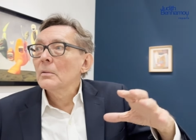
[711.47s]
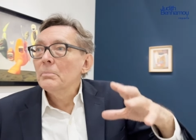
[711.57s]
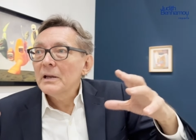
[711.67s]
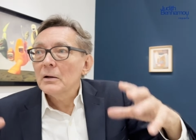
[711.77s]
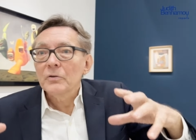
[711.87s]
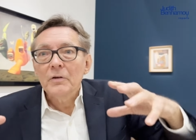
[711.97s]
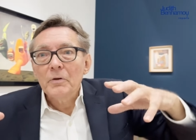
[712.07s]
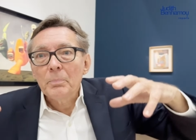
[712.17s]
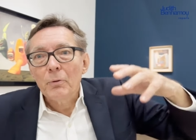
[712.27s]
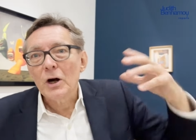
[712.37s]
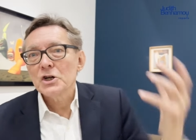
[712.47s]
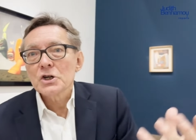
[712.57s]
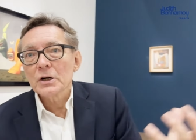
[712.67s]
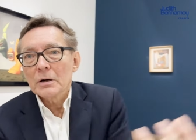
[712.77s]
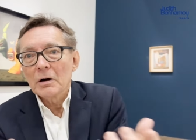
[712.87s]
be under the
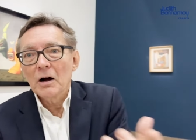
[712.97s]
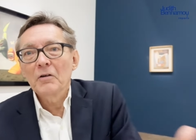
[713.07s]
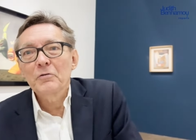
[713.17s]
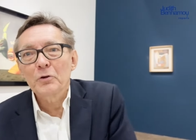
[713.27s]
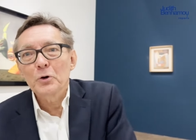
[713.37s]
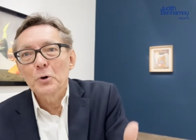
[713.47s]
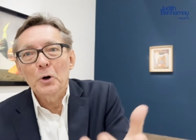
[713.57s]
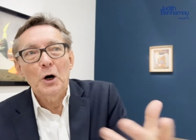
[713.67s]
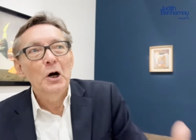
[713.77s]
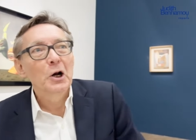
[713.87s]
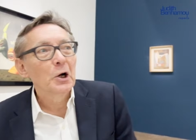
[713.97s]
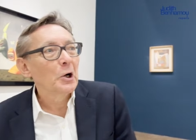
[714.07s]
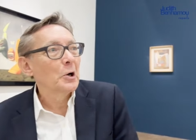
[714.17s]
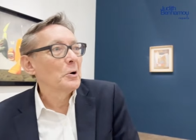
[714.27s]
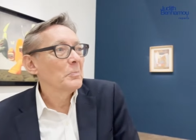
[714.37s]
pressure of your
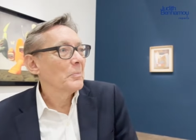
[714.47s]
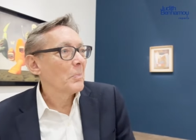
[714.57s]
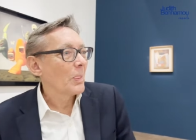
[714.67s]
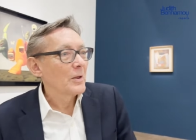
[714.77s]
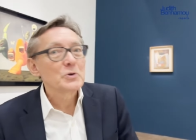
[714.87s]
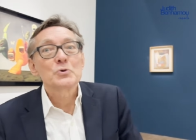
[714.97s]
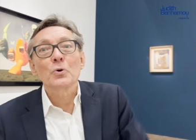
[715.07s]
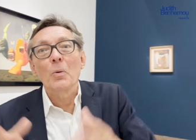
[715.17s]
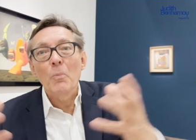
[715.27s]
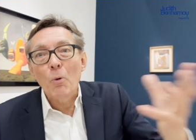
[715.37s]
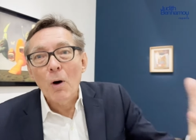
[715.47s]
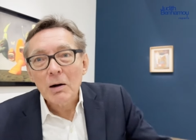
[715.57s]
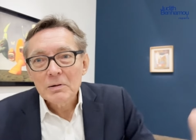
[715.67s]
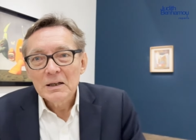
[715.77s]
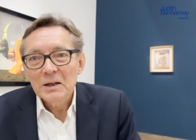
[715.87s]
uh, surmoi
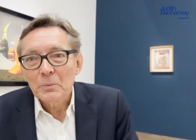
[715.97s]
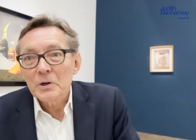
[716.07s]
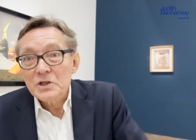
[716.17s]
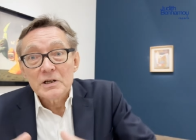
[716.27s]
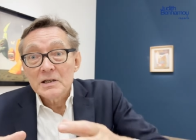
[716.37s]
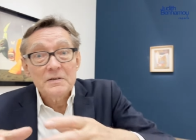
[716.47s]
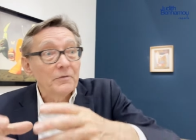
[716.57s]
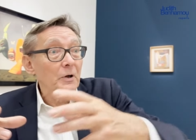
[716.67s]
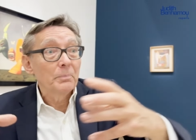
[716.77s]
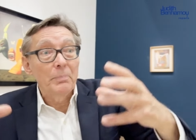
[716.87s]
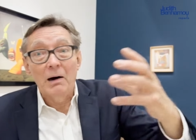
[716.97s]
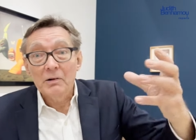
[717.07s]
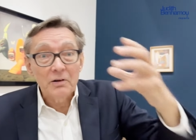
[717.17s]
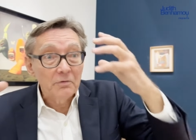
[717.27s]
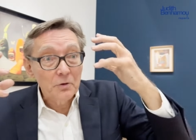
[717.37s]
which is the
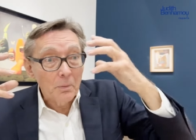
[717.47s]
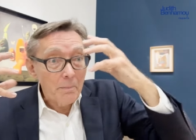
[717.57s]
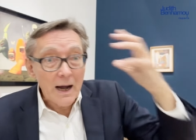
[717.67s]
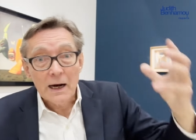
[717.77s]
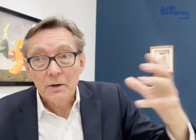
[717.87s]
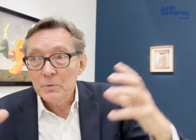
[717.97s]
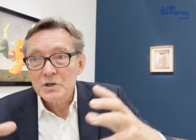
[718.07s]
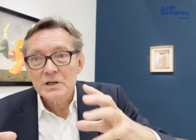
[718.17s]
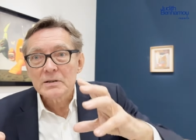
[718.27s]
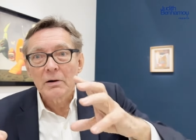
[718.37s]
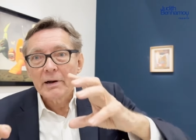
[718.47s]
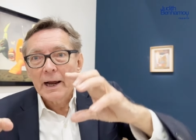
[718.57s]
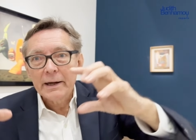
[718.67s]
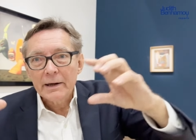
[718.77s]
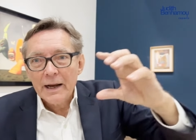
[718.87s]
part of your mind which is
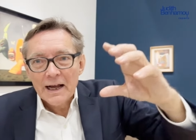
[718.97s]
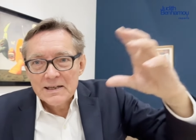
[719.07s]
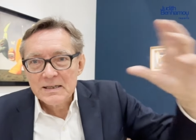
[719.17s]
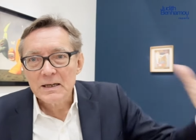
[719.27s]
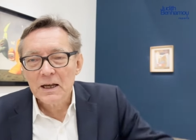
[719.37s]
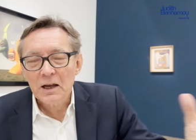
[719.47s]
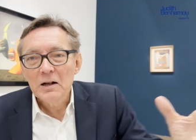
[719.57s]
organizing